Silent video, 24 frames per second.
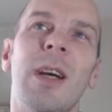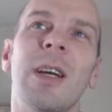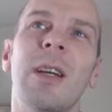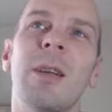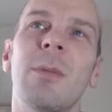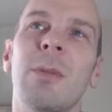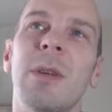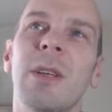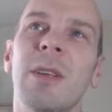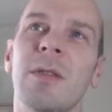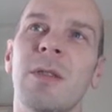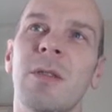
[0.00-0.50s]
an
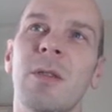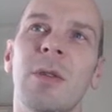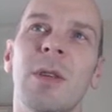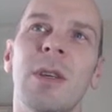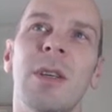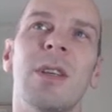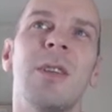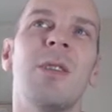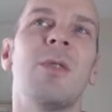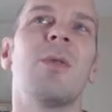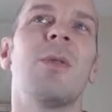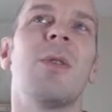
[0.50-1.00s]
item
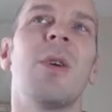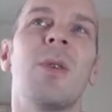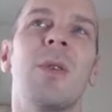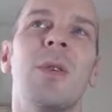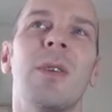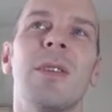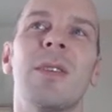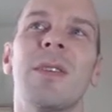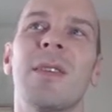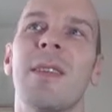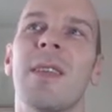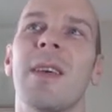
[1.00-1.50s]
history and you
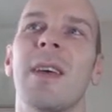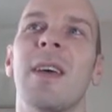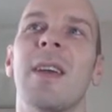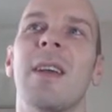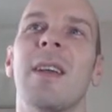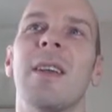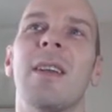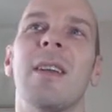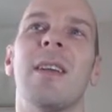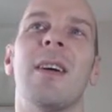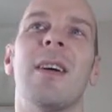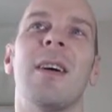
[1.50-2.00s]
notice
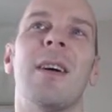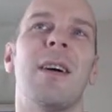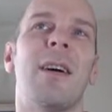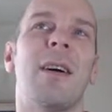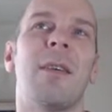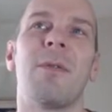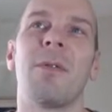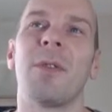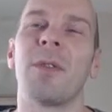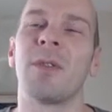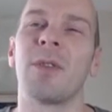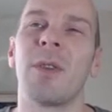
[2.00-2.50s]
that
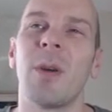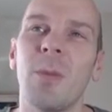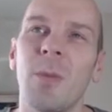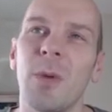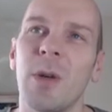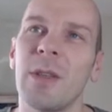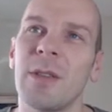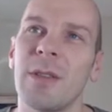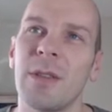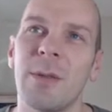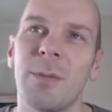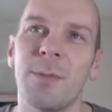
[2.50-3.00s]
for some
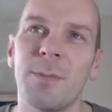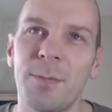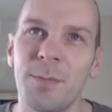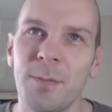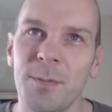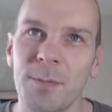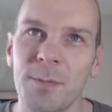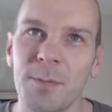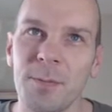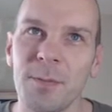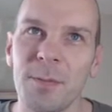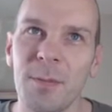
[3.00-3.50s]
reason
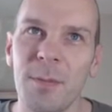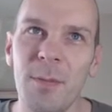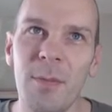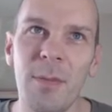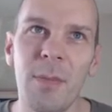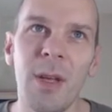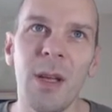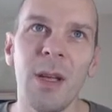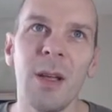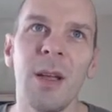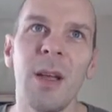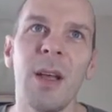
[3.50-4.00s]

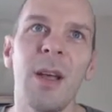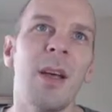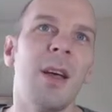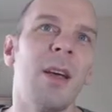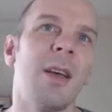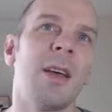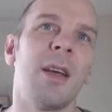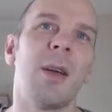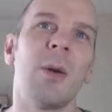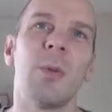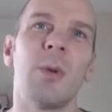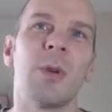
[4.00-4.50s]

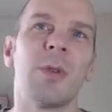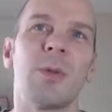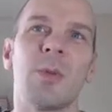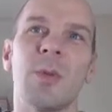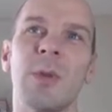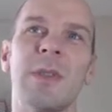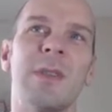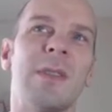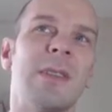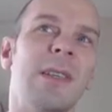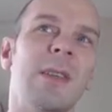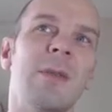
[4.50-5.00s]
it was
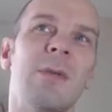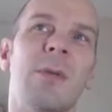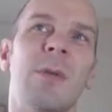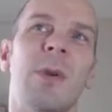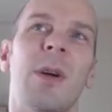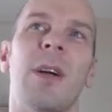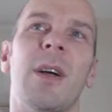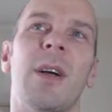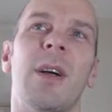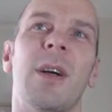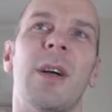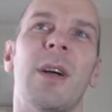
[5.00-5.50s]
received
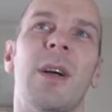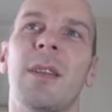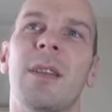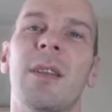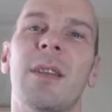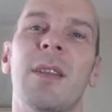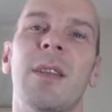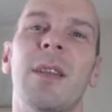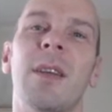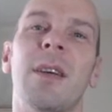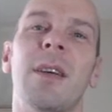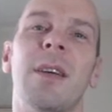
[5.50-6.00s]
wrong.
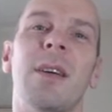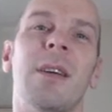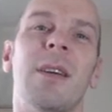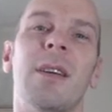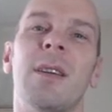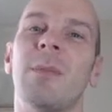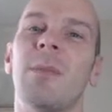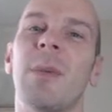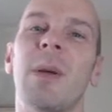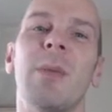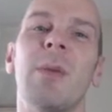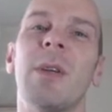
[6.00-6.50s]

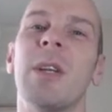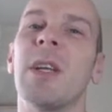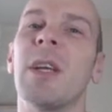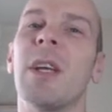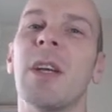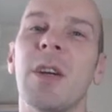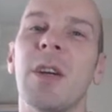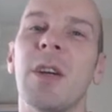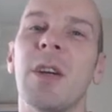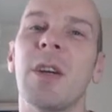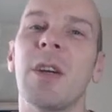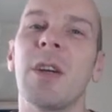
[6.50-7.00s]
Maybe an
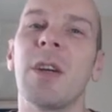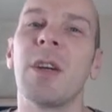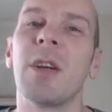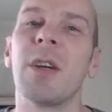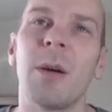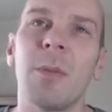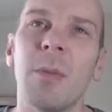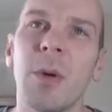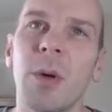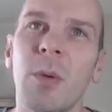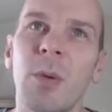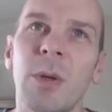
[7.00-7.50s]
incorrect
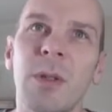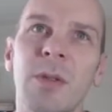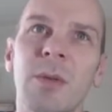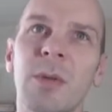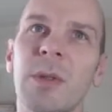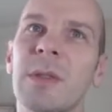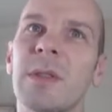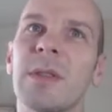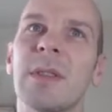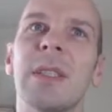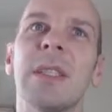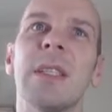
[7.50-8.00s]
number was
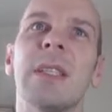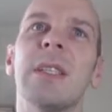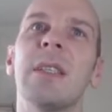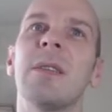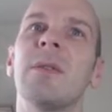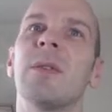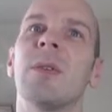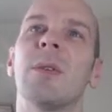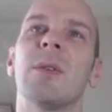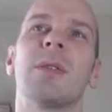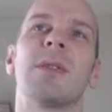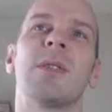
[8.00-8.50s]

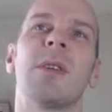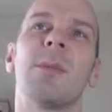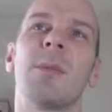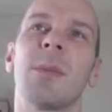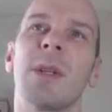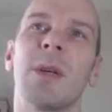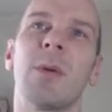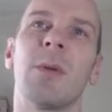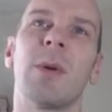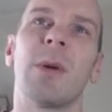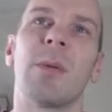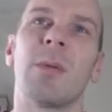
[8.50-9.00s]
received or
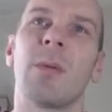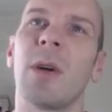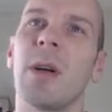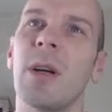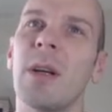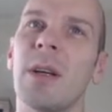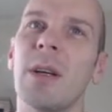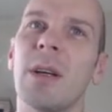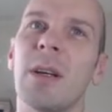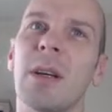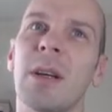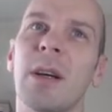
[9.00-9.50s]
something went
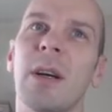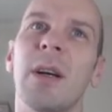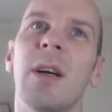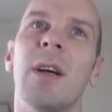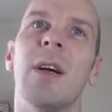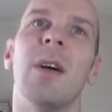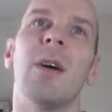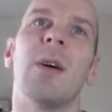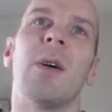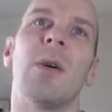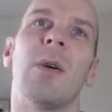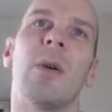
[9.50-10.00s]
wrong
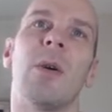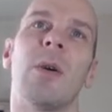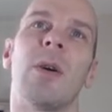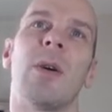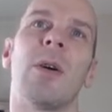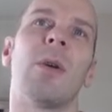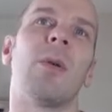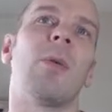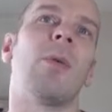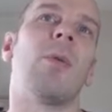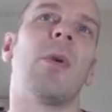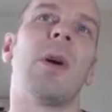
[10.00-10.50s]

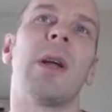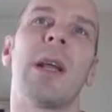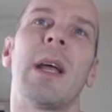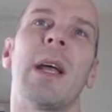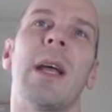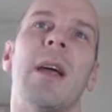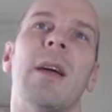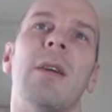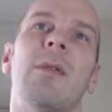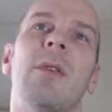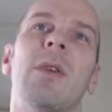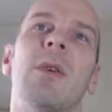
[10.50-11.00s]
or what
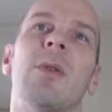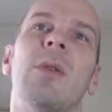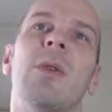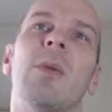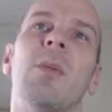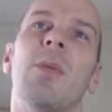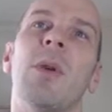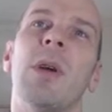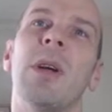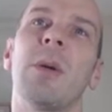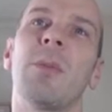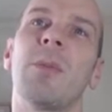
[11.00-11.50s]
have you.
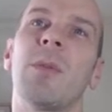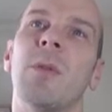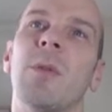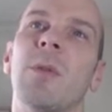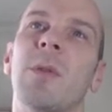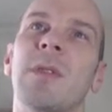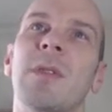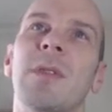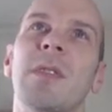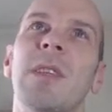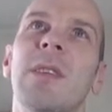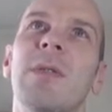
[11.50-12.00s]
You bring up the
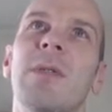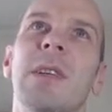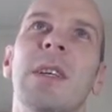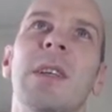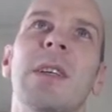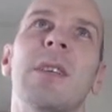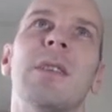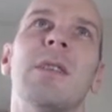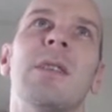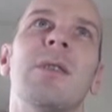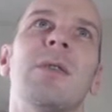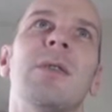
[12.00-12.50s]
receiving
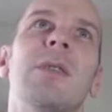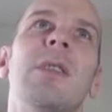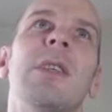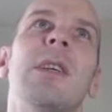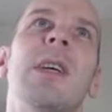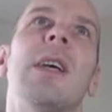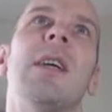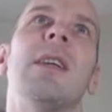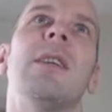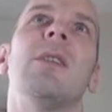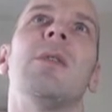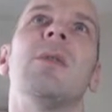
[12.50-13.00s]

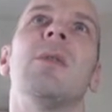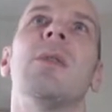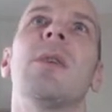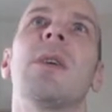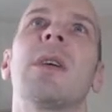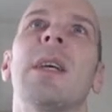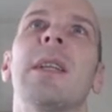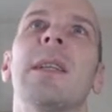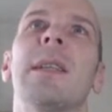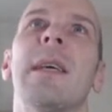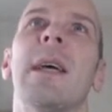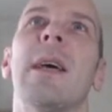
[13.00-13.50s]
history and you
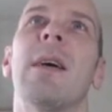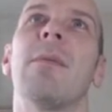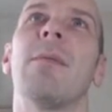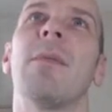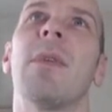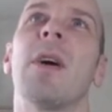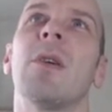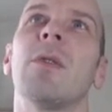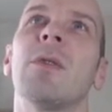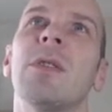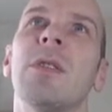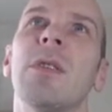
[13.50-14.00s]
look at that
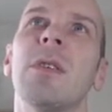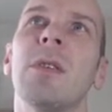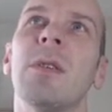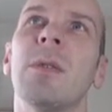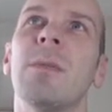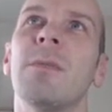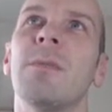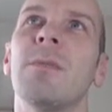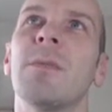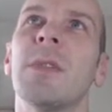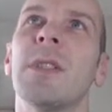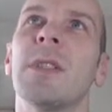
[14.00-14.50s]

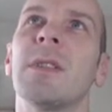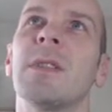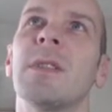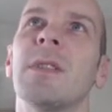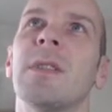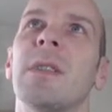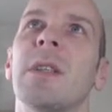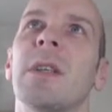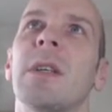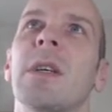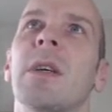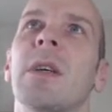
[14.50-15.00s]
voucher. Let's
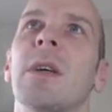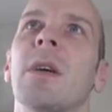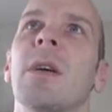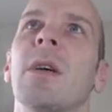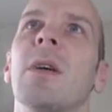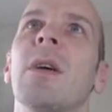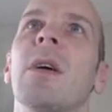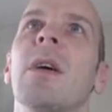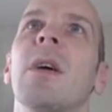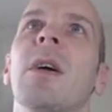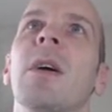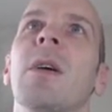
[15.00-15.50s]
see
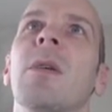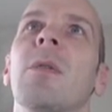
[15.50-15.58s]
here.